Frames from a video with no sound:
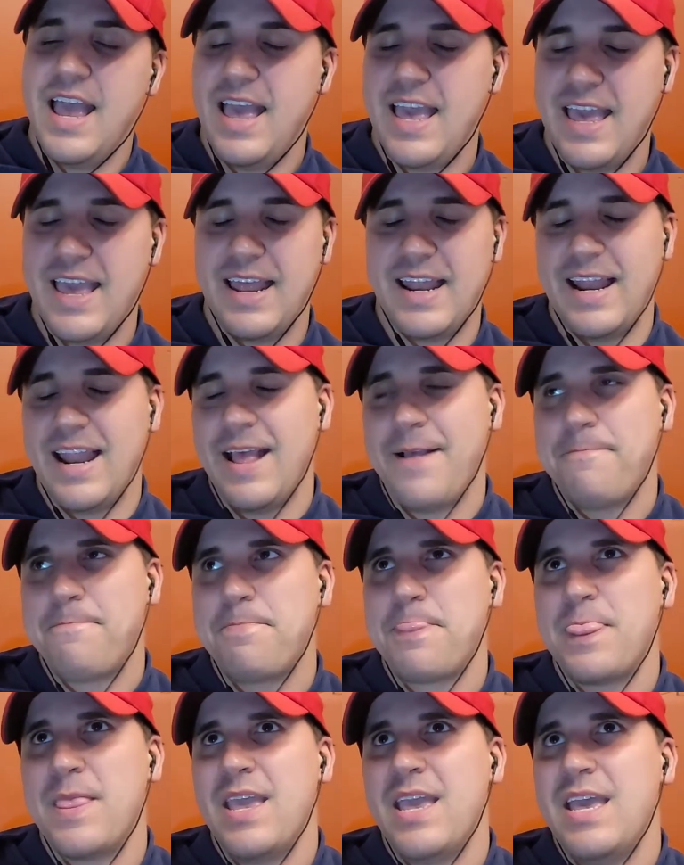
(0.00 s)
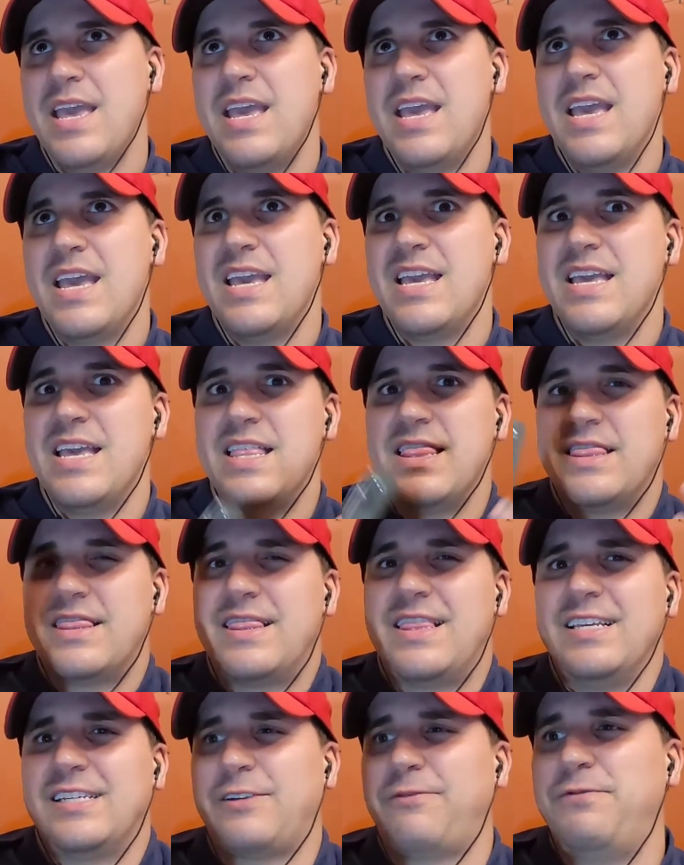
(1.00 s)
And
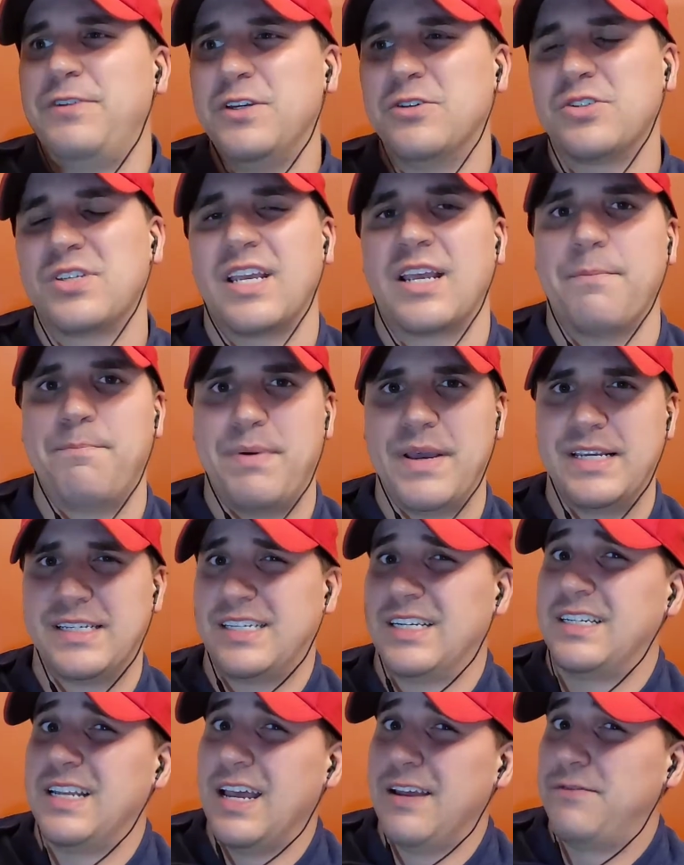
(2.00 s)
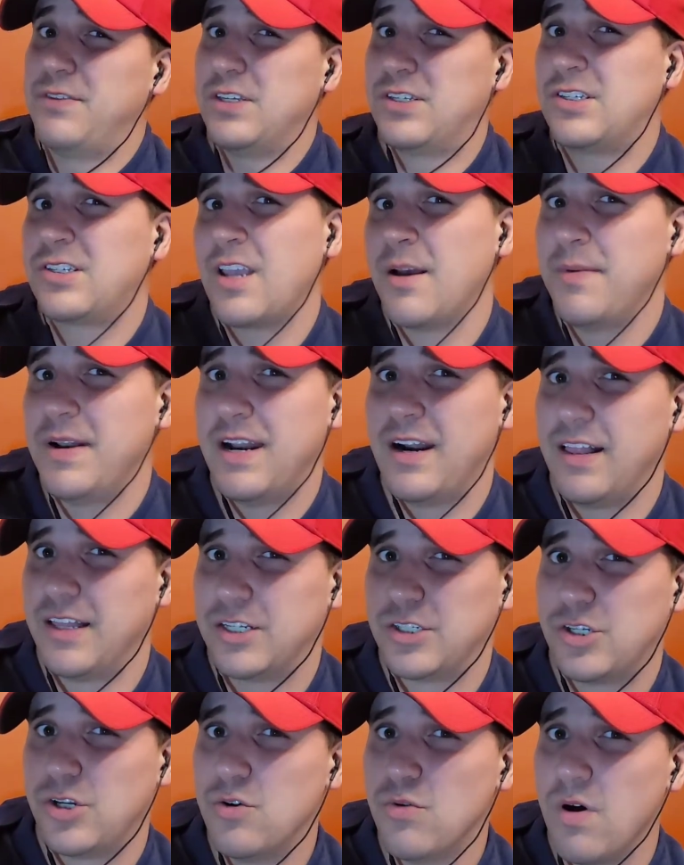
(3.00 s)
this feels like a basic knife. This is coming in at
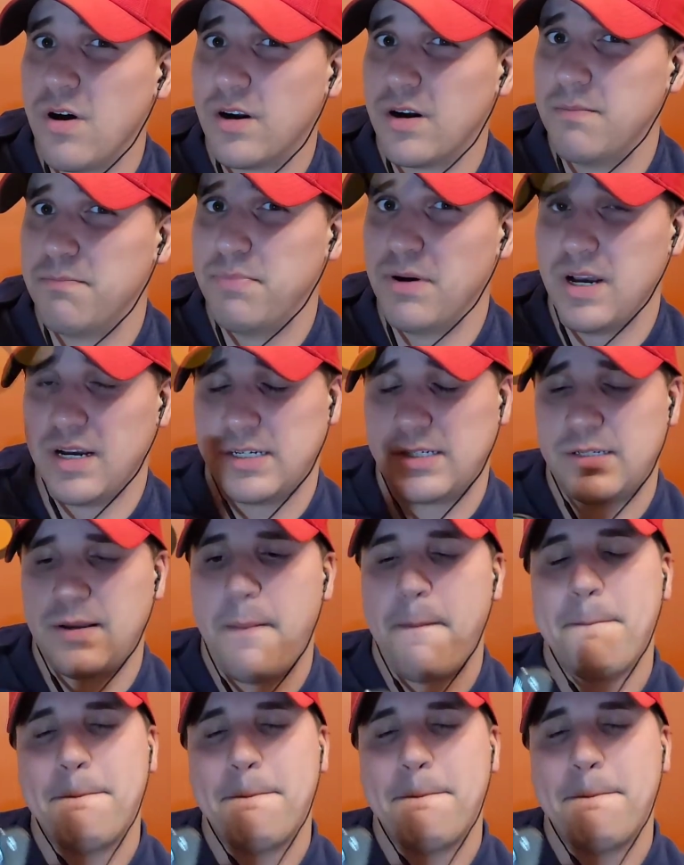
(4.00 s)
like 200 bucks.